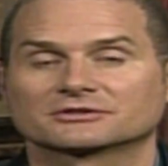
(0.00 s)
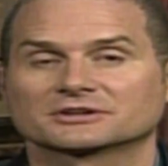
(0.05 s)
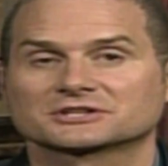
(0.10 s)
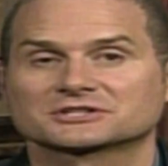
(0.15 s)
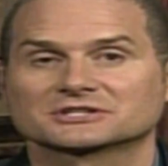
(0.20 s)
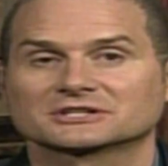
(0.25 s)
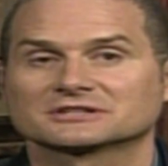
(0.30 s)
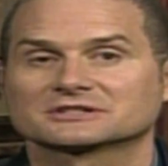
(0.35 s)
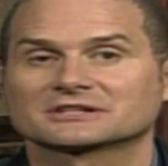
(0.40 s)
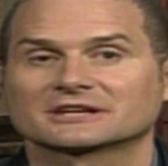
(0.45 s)

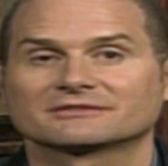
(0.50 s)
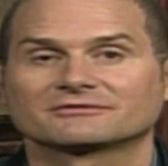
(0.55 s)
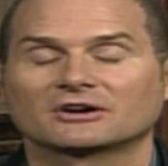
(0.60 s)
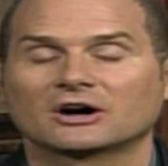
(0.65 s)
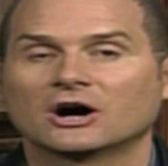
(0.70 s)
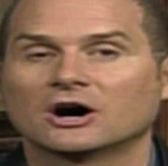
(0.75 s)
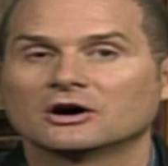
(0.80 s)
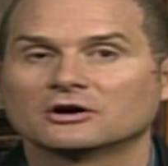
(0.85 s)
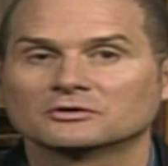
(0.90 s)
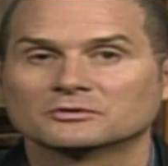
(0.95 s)
Christians have
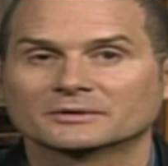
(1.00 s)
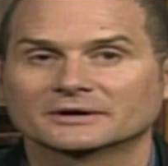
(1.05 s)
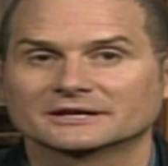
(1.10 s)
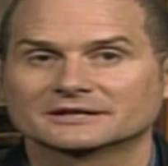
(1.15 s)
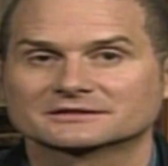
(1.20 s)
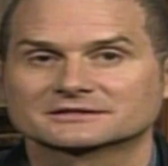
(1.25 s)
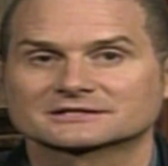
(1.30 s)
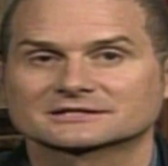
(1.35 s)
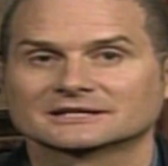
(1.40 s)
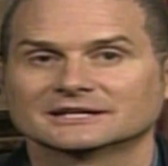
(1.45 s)

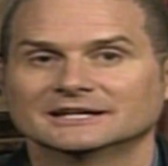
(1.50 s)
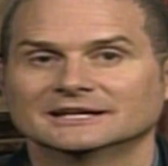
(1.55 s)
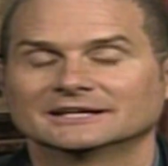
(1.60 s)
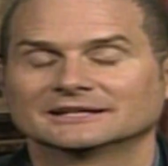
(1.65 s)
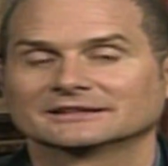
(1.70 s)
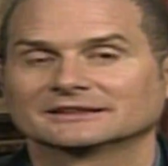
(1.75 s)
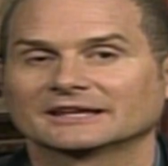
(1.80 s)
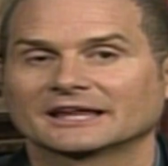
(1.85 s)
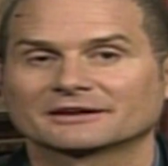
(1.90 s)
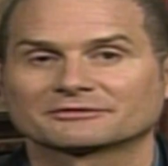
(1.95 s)
always
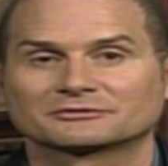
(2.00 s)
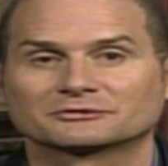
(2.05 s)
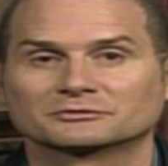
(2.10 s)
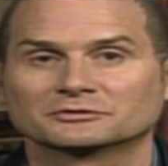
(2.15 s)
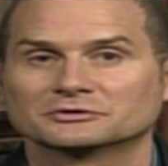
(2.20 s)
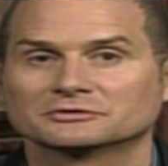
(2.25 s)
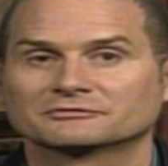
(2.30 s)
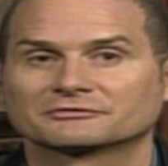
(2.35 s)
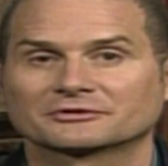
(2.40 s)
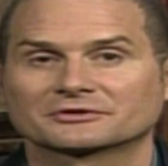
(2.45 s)
left
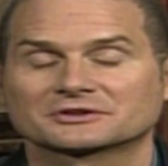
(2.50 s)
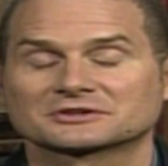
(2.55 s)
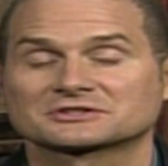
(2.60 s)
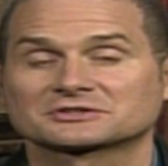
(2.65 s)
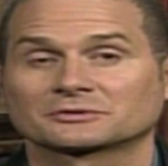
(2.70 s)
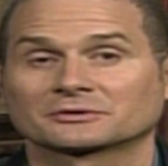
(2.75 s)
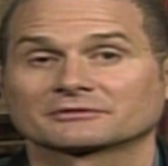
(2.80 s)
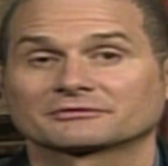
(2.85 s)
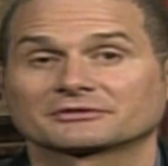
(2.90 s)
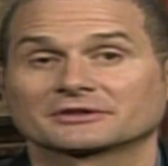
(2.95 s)
room for
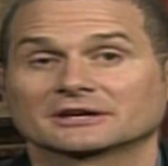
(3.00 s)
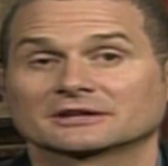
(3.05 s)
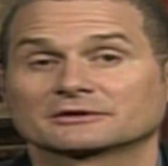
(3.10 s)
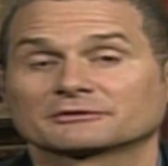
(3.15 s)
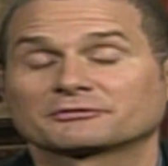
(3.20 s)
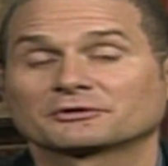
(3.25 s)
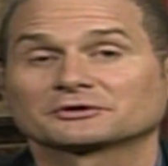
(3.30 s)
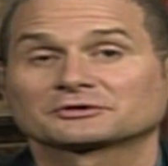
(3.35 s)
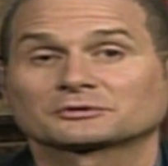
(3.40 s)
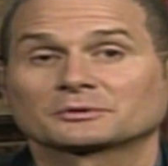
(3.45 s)
this sort of
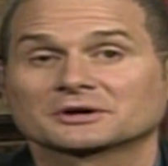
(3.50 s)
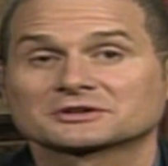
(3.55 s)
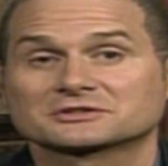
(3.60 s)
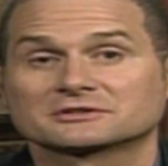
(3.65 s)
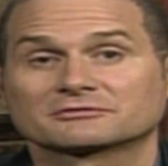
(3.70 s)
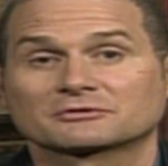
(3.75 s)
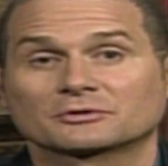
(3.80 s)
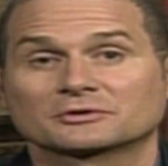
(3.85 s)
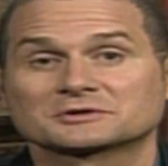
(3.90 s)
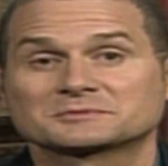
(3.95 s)
thing. The first
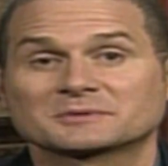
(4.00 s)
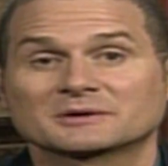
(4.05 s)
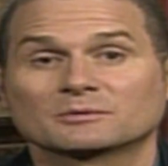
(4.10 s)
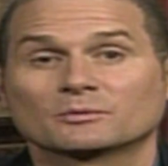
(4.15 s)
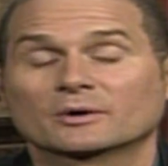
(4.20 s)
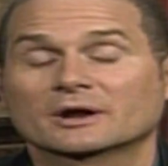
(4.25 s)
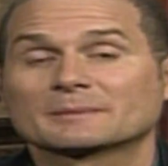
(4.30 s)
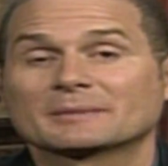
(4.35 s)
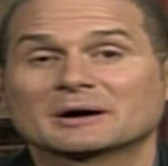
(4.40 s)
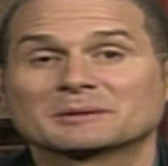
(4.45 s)
question, of course,
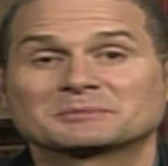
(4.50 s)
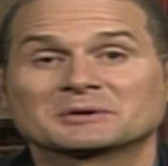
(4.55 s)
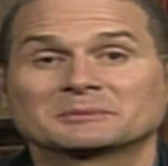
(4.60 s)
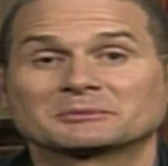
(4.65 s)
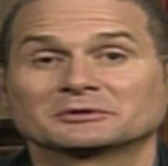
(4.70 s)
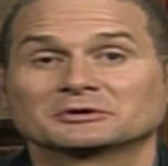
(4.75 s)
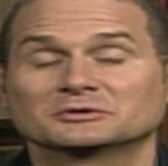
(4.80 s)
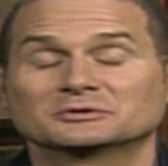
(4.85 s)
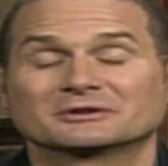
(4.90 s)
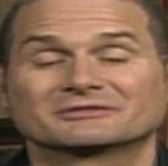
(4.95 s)
being what about
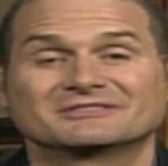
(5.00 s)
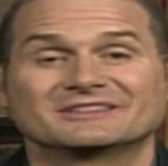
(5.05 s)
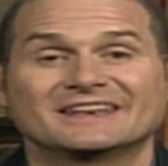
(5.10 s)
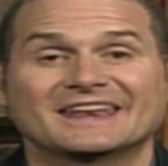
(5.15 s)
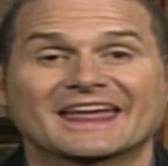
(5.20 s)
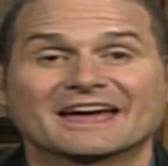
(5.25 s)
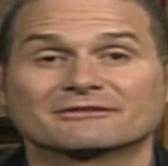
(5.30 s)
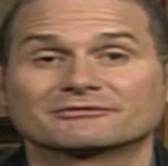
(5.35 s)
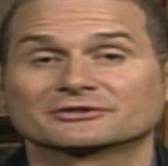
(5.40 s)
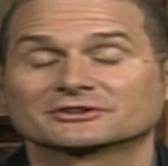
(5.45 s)
people who have
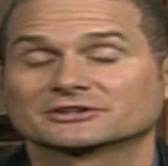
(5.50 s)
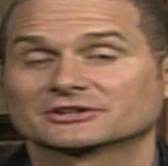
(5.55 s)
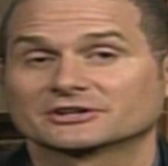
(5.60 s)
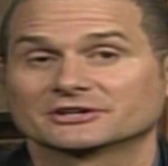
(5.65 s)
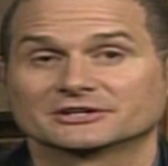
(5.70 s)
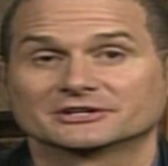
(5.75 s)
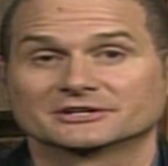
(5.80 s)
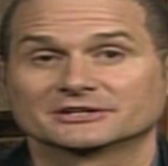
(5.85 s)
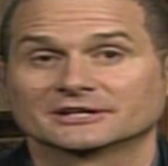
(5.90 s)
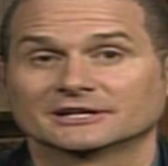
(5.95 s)
never
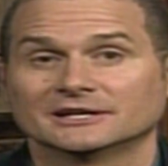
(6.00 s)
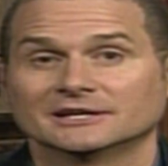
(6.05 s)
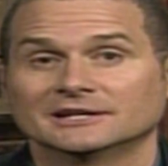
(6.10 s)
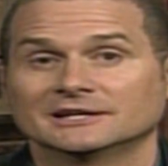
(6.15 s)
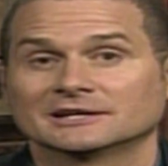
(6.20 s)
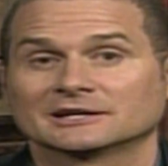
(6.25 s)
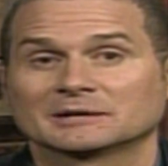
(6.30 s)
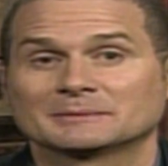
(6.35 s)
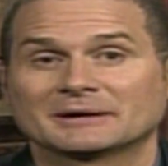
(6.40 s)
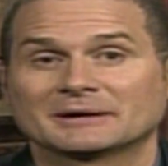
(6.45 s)
heard